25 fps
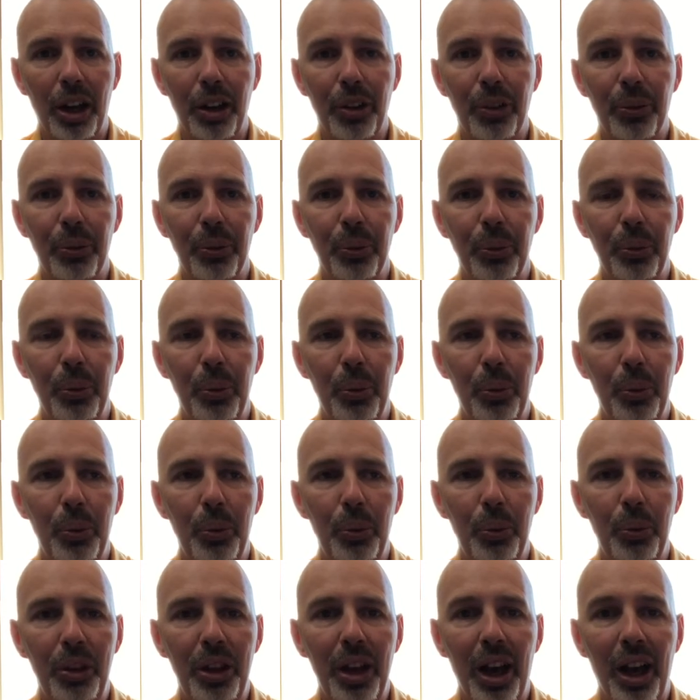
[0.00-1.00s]

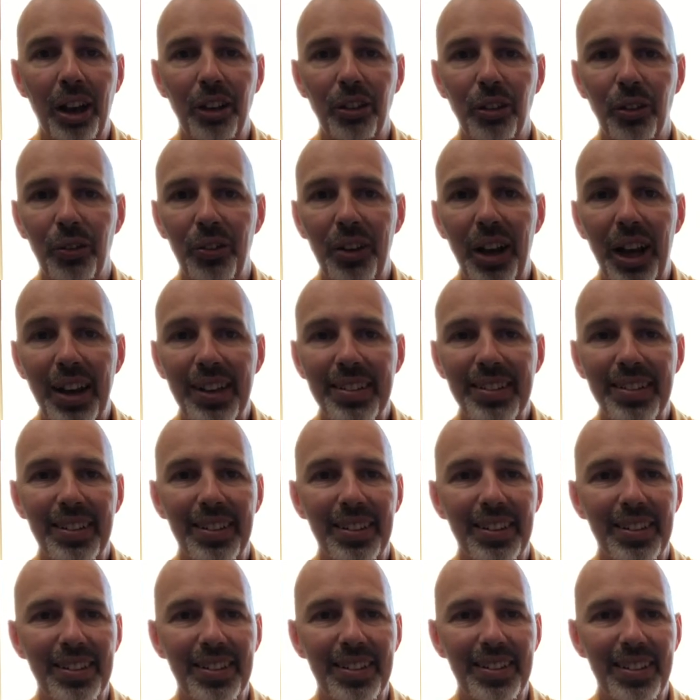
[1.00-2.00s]
through the eyes of
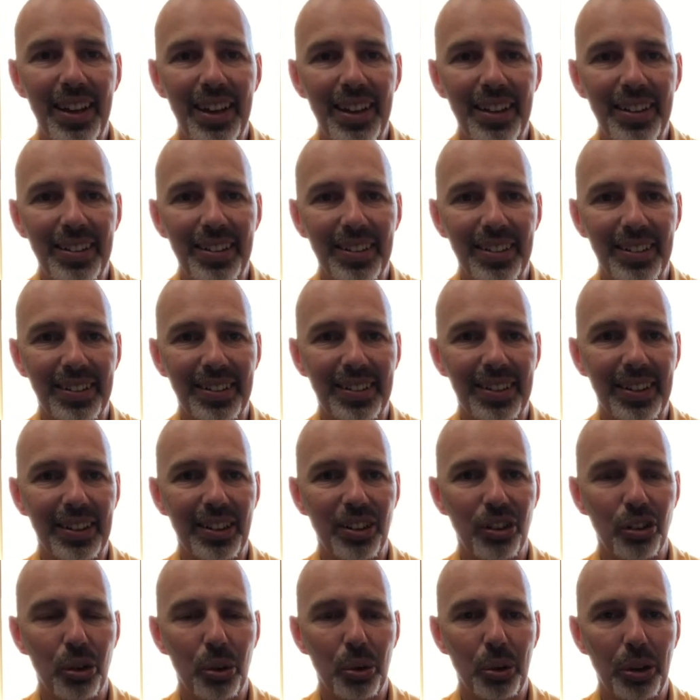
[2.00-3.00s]
NASA scientists.
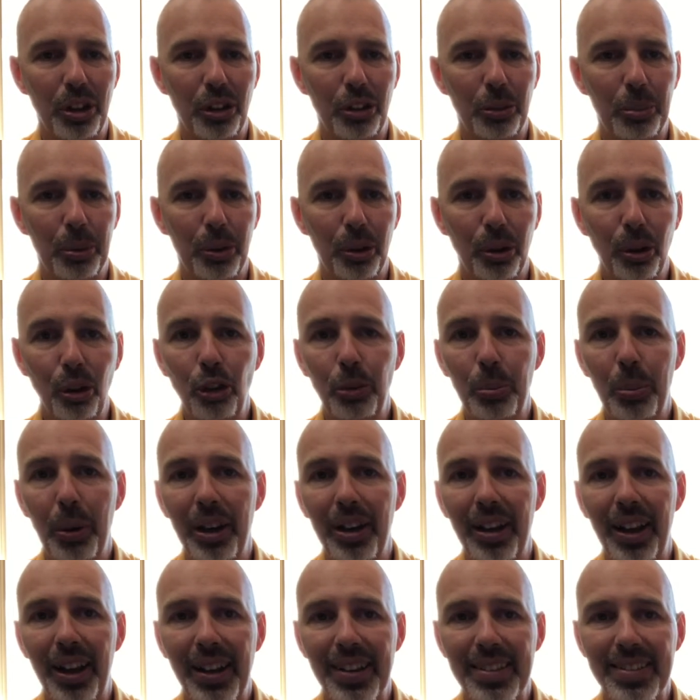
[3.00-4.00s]
And so it is produced by
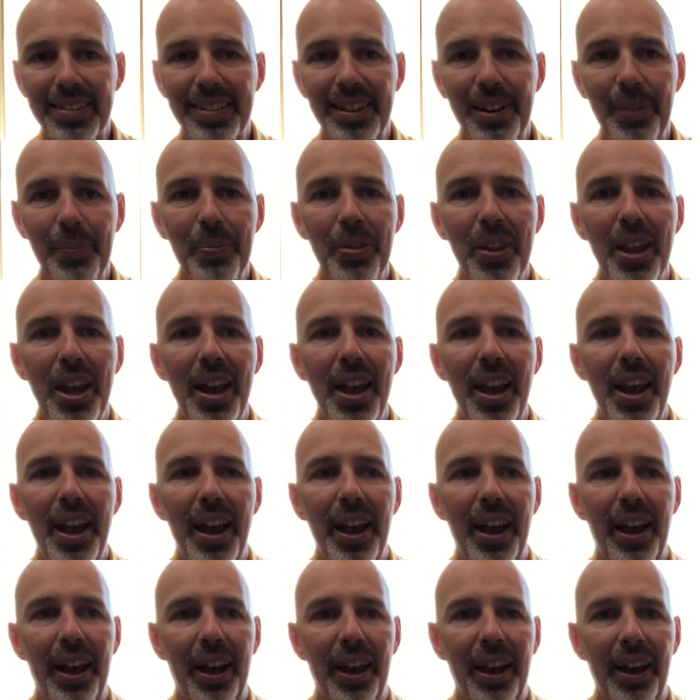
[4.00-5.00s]
NASA,
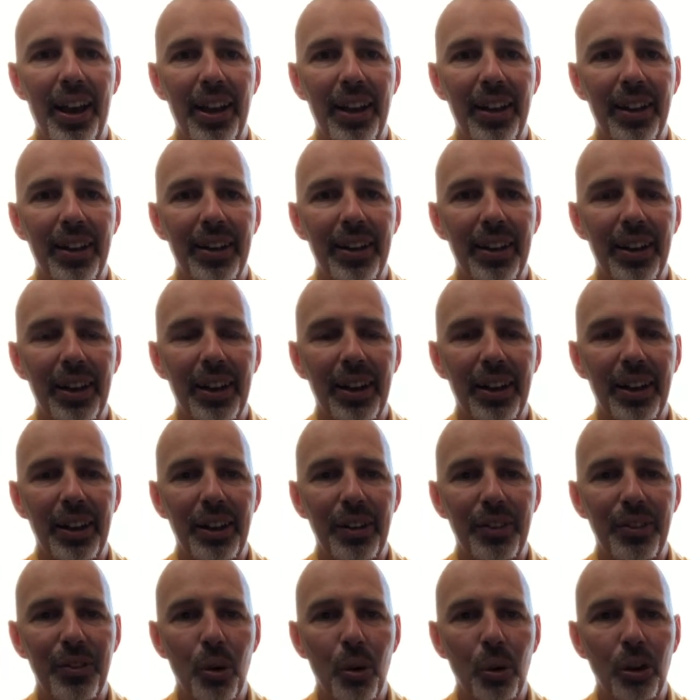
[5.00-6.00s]
and
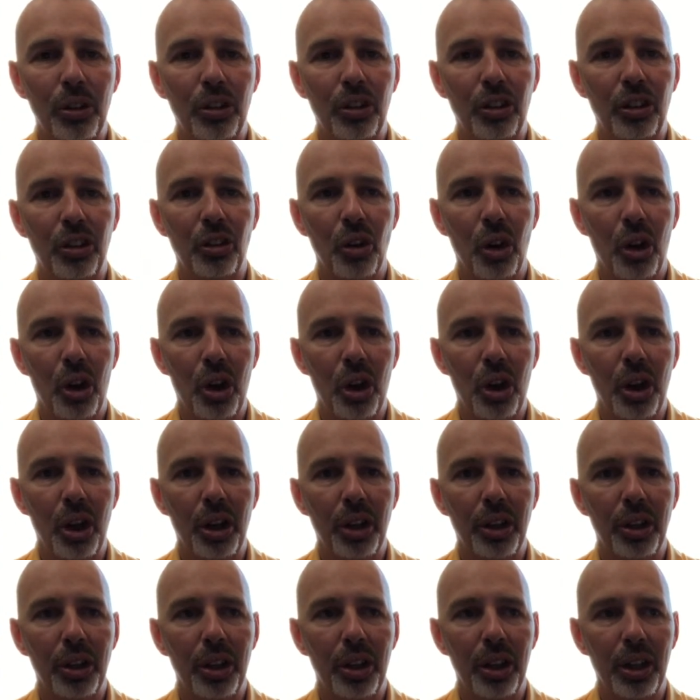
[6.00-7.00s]
it focuses
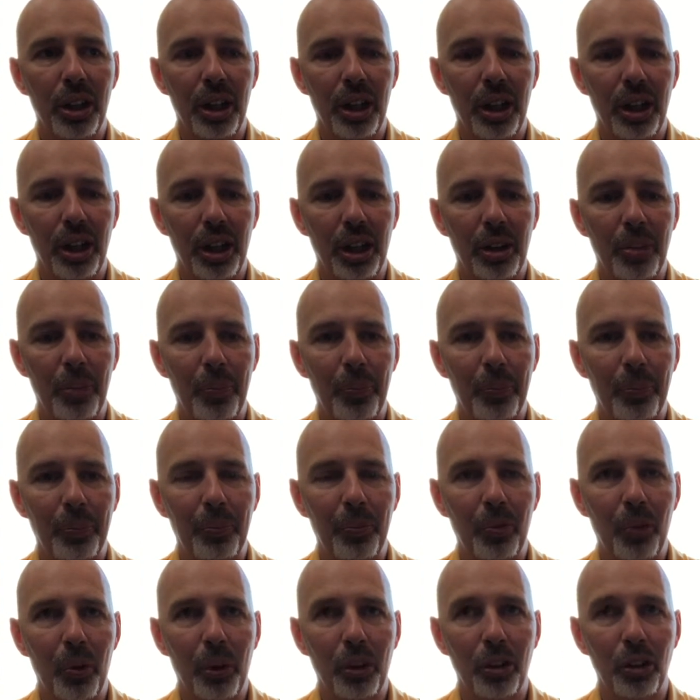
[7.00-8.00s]
on,
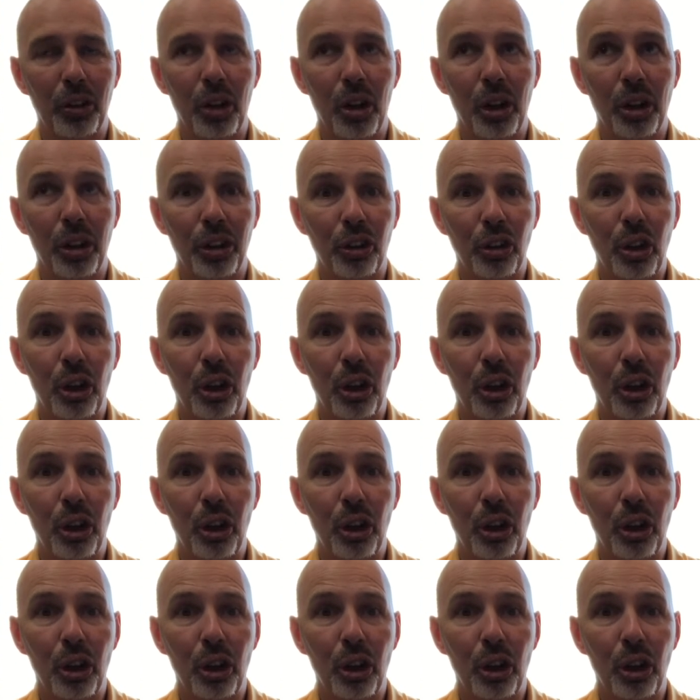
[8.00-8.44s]
what is it called? It's